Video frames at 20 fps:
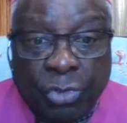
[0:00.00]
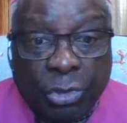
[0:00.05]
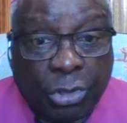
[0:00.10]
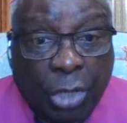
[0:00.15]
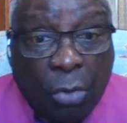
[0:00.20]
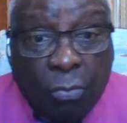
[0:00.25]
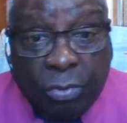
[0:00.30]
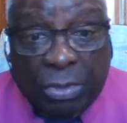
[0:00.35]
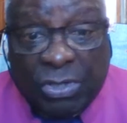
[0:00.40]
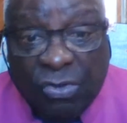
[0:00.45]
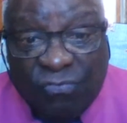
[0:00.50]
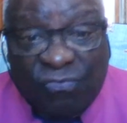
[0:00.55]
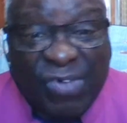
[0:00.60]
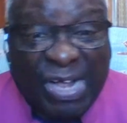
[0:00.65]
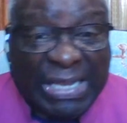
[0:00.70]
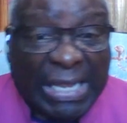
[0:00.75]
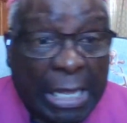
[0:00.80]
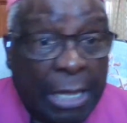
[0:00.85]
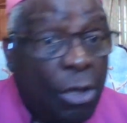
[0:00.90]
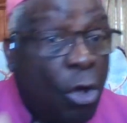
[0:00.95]
Talk with your
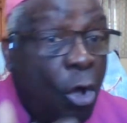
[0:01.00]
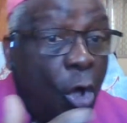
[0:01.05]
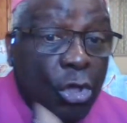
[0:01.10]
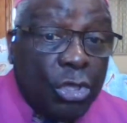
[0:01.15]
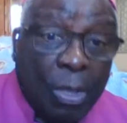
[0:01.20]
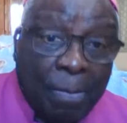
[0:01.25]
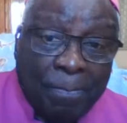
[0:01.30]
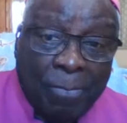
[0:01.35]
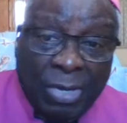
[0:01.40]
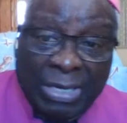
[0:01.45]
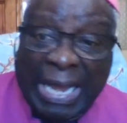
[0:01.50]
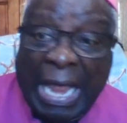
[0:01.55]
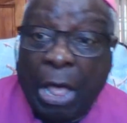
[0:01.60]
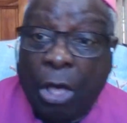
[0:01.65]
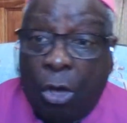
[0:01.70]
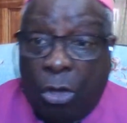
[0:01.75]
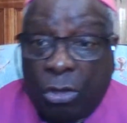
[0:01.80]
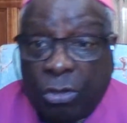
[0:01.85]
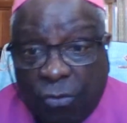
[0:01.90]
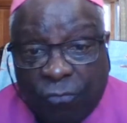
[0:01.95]
father or your mother
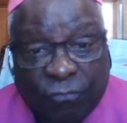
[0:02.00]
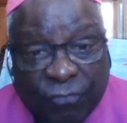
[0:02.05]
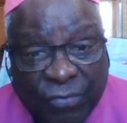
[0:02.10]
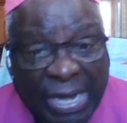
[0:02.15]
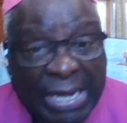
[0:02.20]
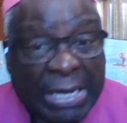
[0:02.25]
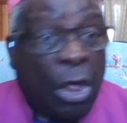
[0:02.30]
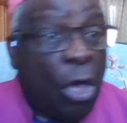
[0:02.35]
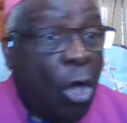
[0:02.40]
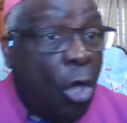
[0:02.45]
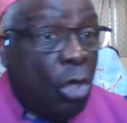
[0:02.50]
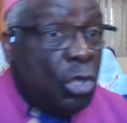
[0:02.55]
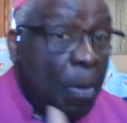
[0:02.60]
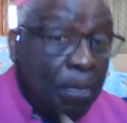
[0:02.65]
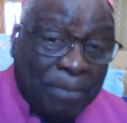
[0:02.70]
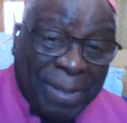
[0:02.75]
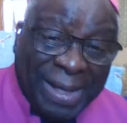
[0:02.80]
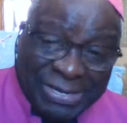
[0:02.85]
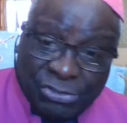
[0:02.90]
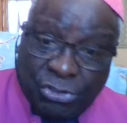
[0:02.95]
or your friend or your
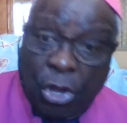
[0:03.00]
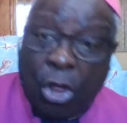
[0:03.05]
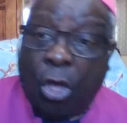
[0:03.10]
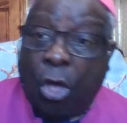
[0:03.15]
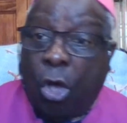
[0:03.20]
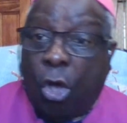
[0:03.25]
pastor